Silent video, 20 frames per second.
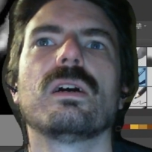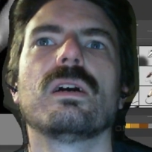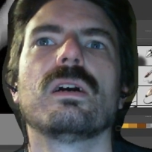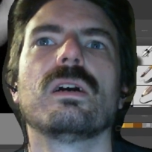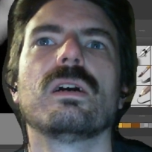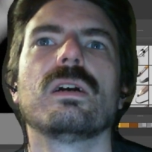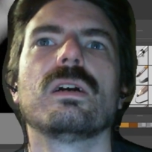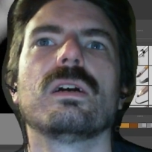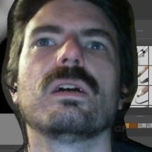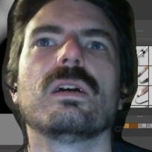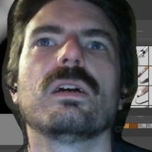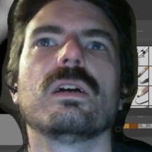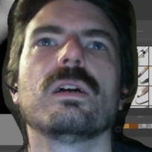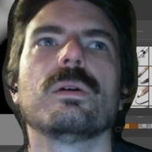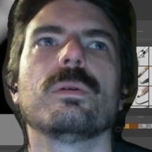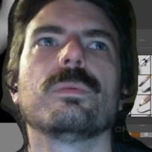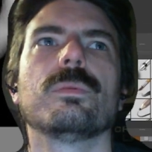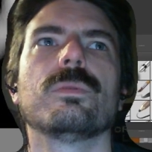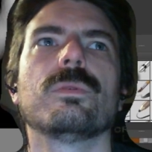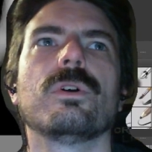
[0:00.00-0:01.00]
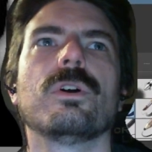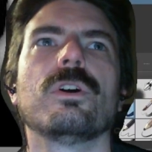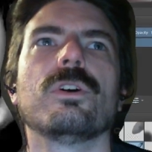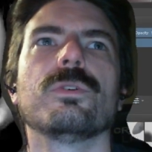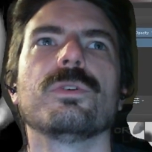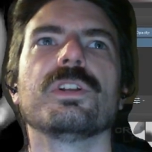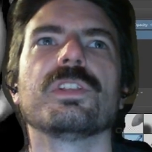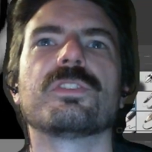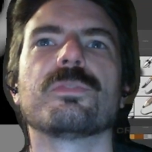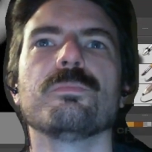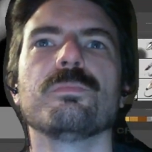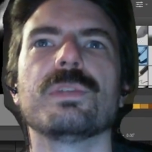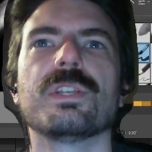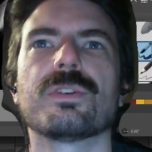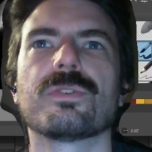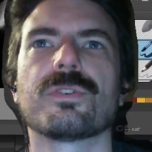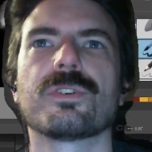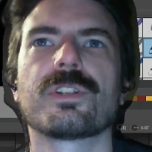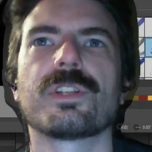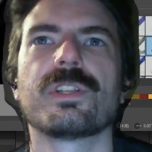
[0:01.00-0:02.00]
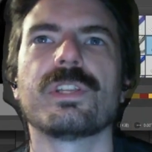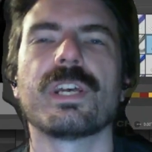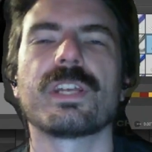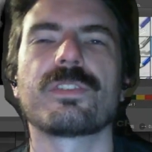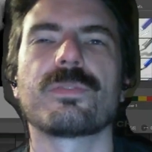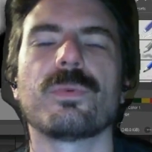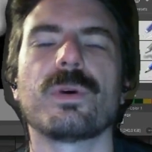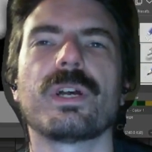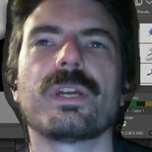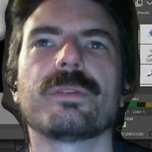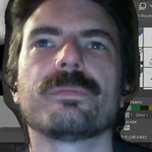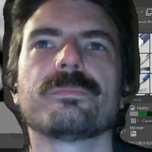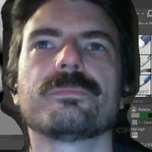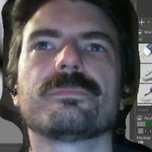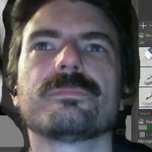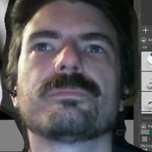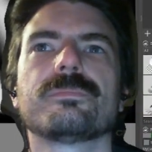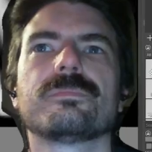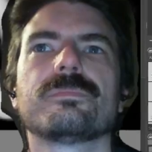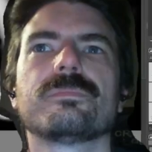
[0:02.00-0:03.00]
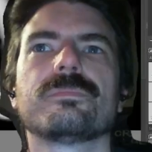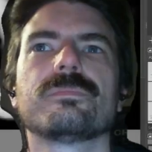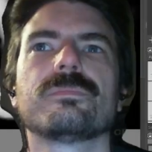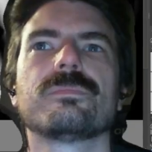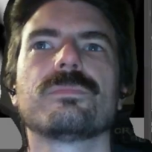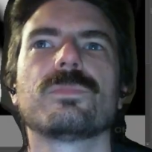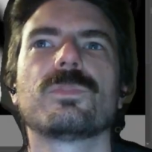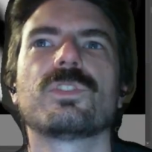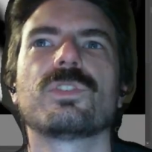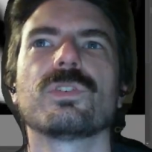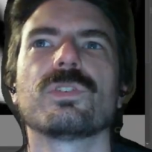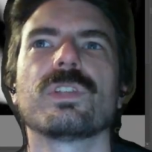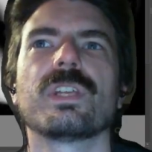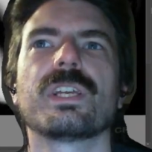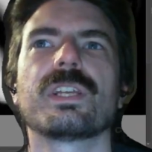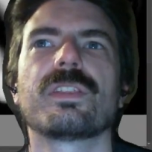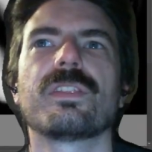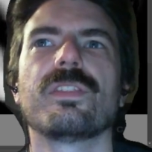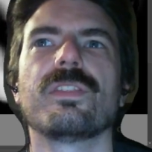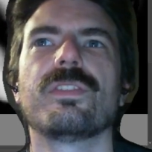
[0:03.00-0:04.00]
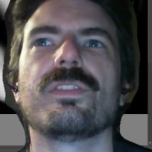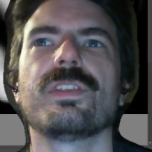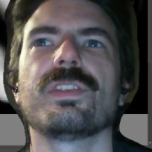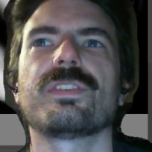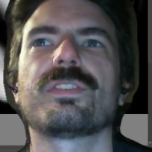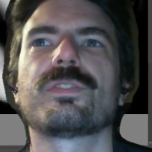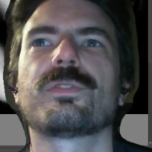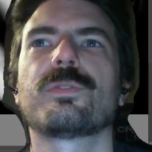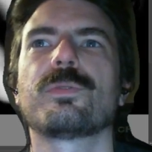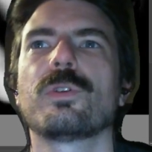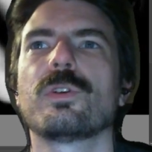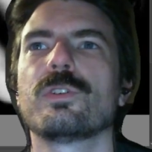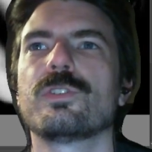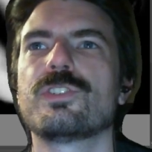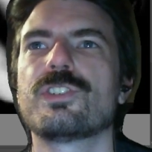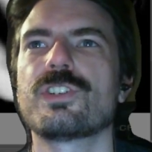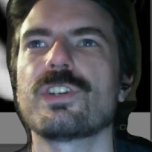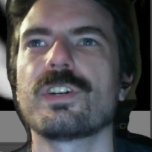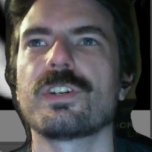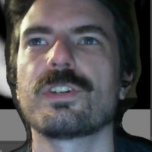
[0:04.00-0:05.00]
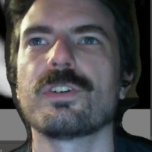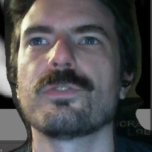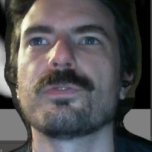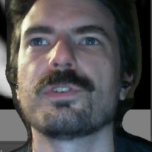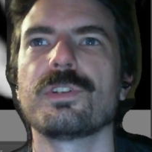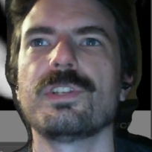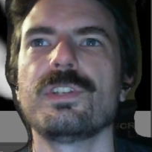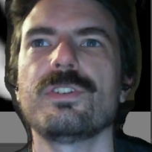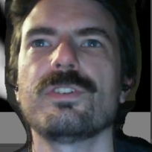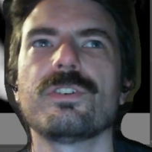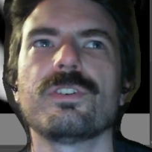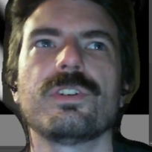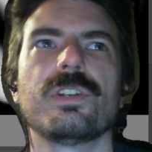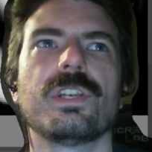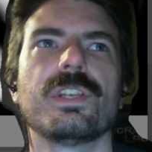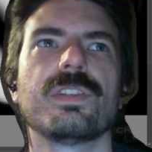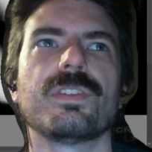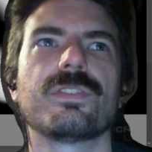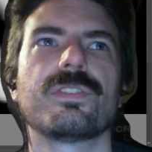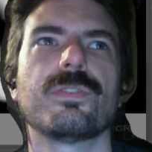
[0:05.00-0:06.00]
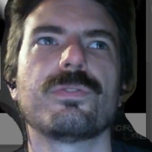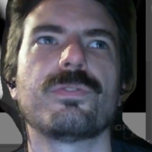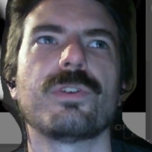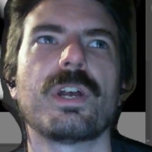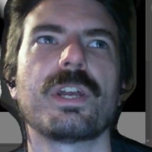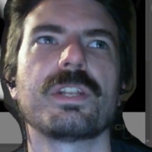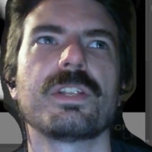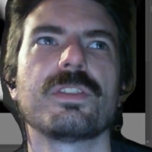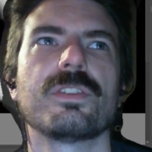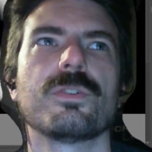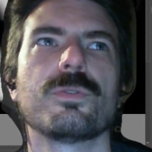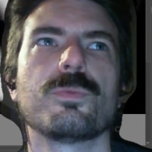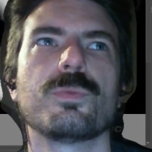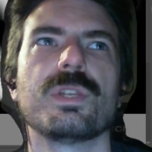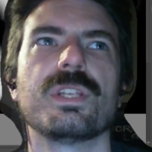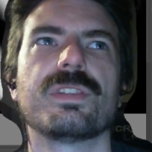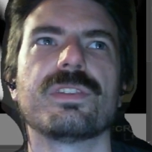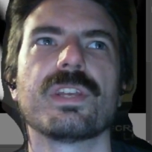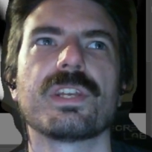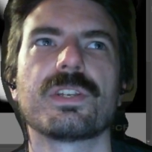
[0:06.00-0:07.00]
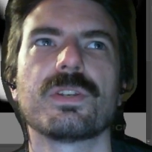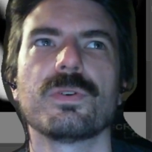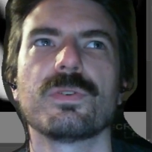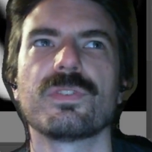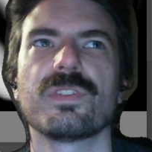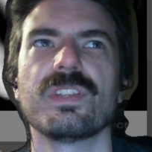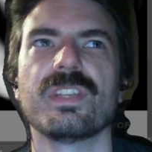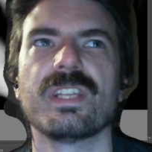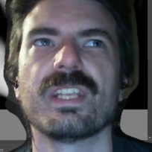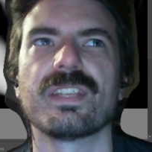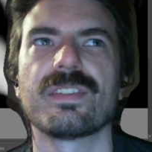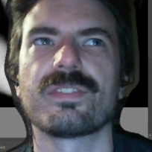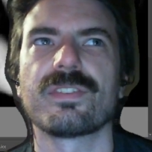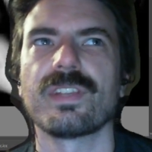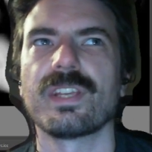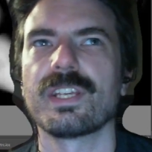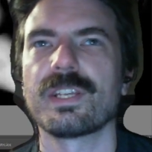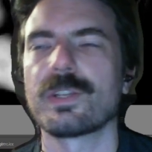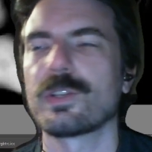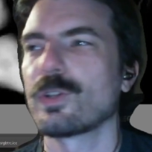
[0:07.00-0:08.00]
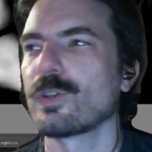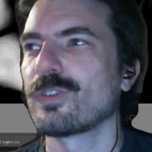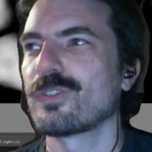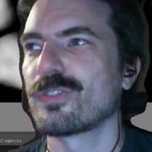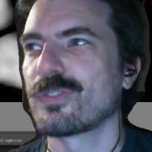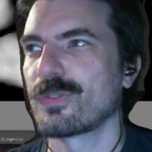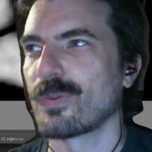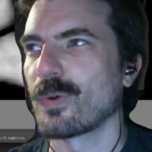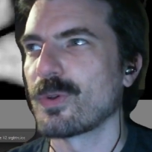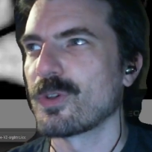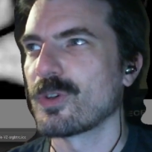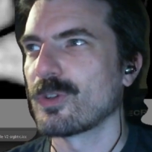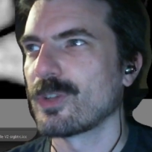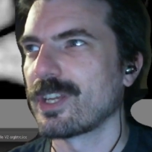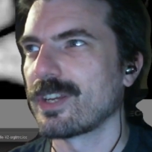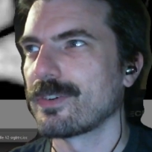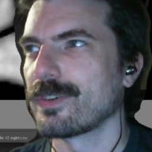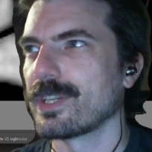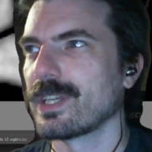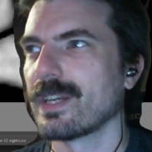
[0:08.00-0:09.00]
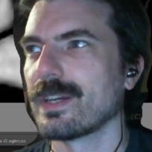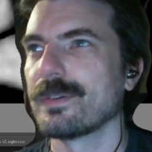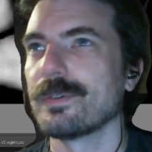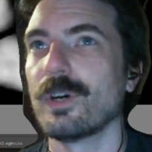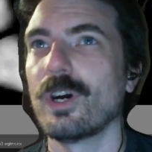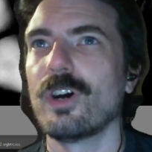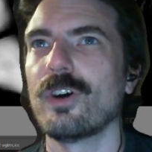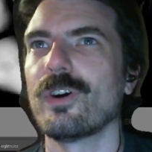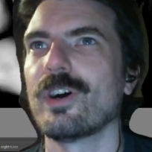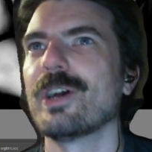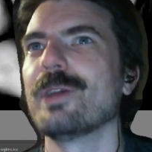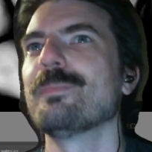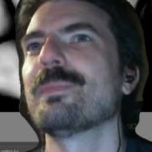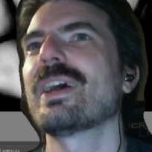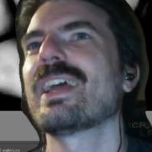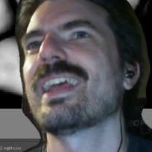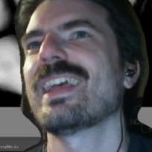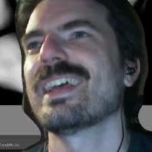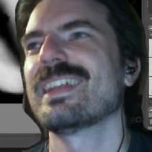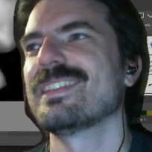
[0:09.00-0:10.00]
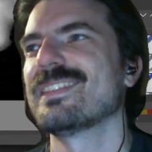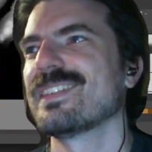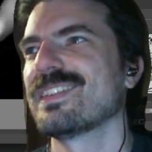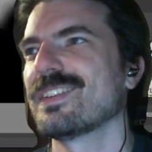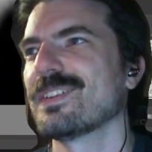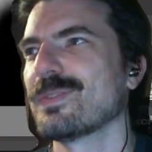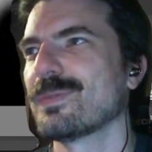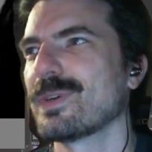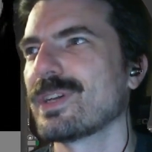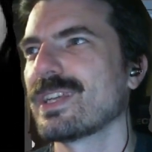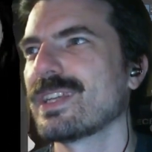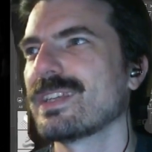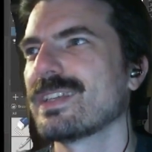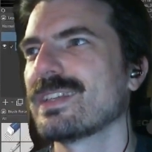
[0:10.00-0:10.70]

Oh, it's mirrored, that's why. So like this chunk over here is defining the wheat that goes in this like soil area. Oh, and my head's in the way.